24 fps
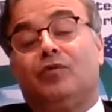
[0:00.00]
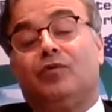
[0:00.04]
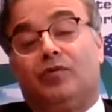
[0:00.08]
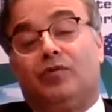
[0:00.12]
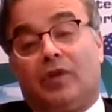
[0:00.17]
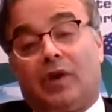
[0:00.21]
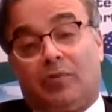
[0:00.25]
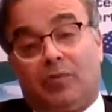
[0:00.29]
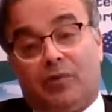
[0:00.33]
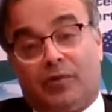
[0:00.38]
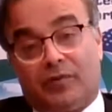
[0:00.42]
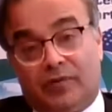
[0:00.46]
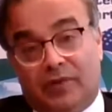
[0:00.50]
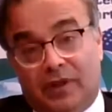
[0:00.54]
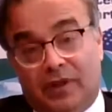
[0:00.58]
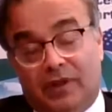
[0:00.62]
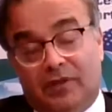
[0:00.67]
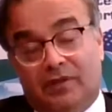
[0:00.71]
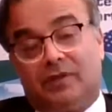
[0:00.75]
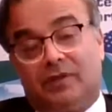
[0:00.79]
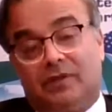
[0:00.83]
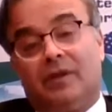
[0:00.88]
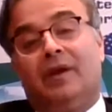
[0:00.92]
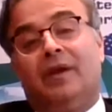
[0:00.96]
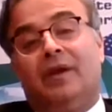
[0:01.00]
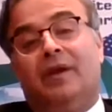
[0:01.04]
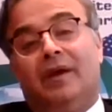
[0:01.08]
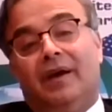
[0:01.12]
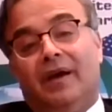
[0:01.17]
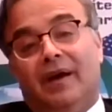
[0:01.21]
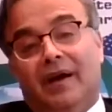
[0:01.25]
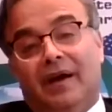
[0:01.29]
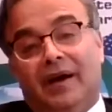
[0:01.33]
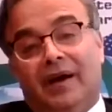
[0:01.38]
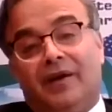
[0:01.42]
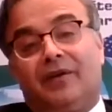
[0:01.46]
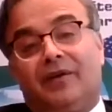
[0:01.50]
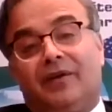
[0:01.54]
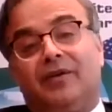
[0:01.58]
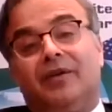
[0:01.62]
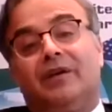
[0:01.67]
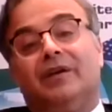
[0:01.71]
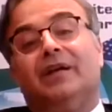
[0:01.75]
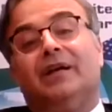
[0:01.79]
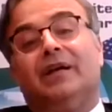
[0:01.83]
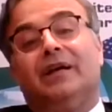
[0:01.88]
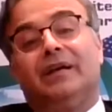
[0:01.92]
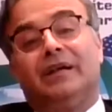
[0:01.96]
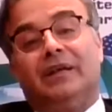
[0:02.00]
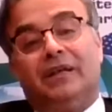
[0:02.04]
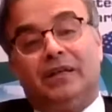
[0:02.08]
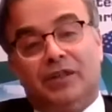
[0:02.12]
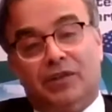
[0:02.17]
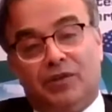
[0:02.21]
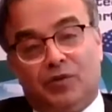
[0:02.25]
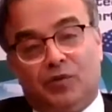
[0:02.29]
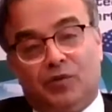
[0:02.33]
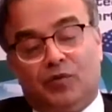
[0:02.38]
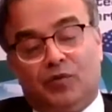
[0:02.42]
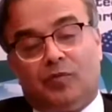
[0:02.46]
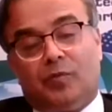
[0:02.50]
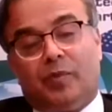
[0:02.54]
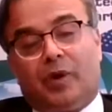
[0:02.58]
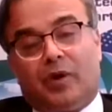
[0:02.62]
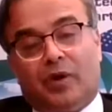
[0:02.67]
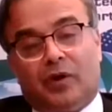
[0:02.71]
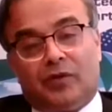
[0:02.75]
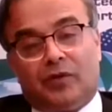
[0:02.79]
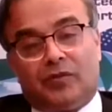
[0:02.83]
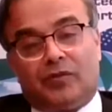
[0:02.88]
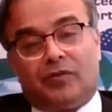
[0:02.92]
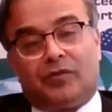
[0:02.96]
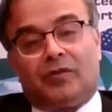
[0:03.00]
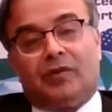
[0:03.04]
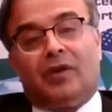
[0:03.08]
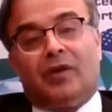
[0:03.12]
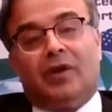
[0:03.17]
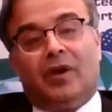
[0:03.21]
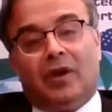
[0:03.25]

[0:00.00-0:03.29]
to some of these critical issues, because